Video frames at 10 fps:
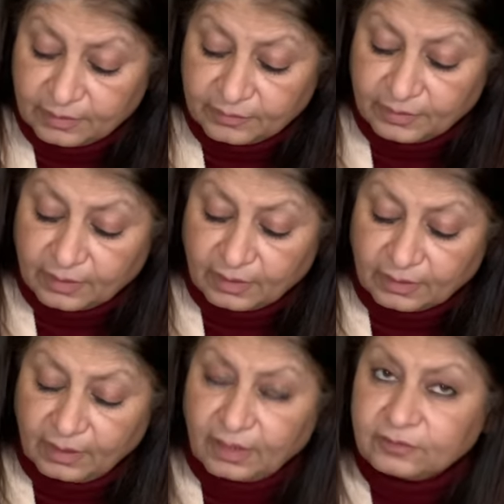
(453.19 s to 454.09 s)
there
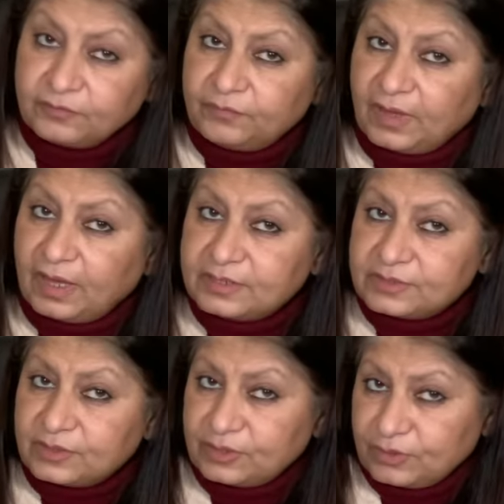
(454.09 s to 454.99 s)
are a lot of
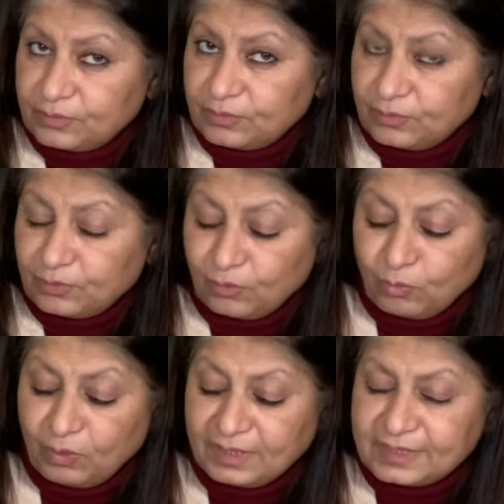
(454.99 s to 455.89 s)
eyes on you,
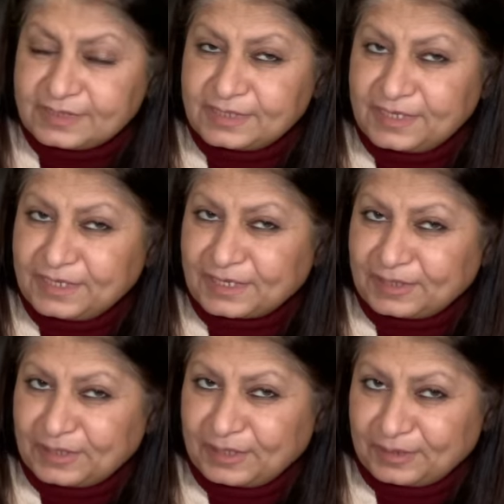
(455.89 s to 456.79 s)
winks here
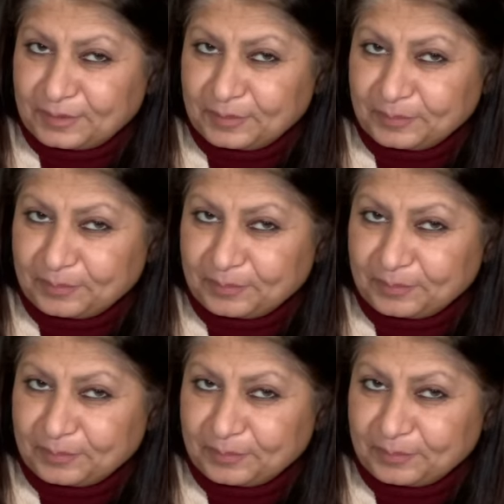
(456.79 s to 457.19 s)
and there.